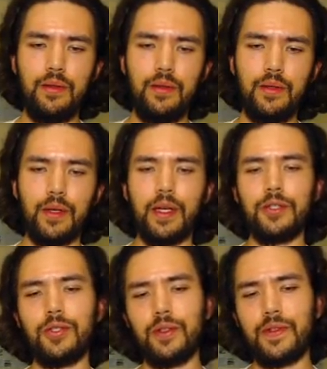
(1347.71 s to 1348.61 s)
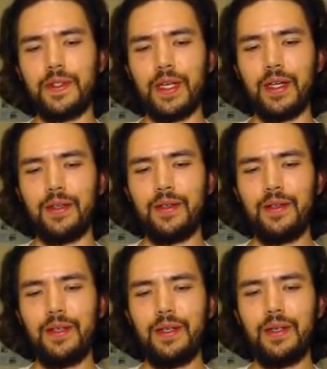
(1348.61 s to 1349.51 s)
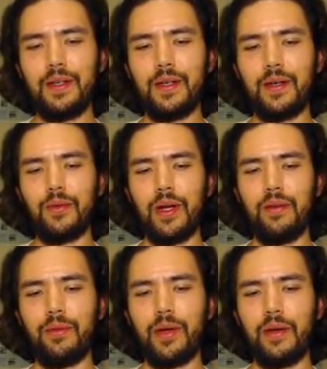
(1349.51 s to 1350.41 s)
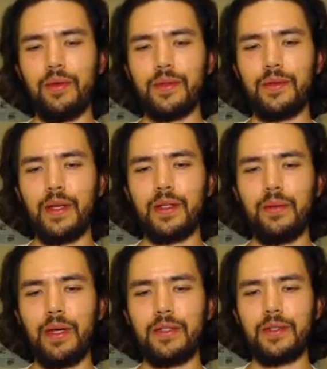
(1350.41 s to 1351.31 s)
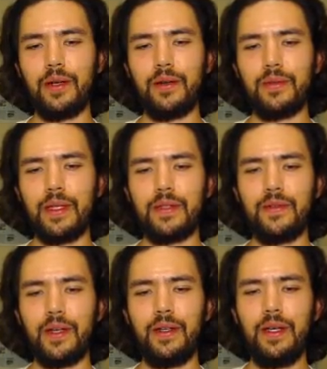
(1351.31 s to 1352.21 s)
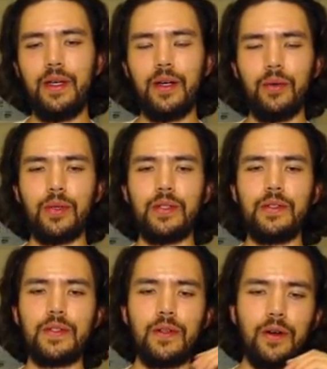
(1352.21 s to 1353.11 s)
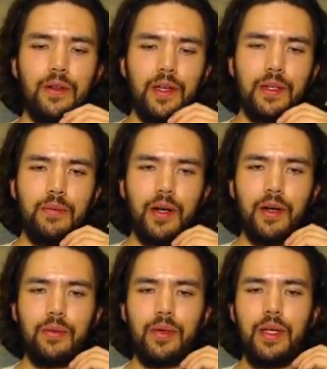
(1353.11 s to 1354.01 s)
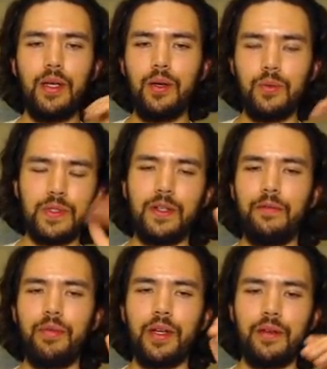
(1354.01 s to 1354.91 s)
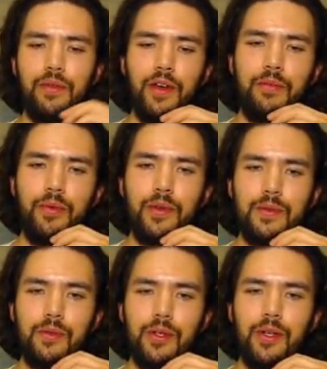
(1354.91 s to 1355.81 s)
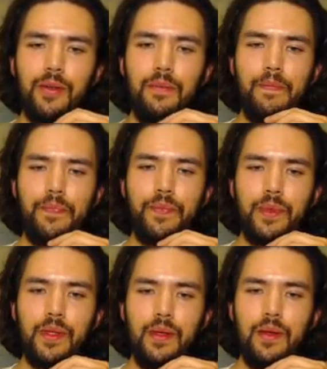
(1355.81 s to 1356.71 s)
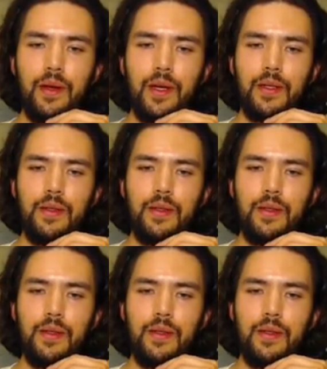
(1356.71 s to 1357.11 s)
okay, I should have set rivals or anti-magic arrows, but that's fine. Alright, we're going to discard a Ladybug. We still have plenty of life points, we're good. Alright.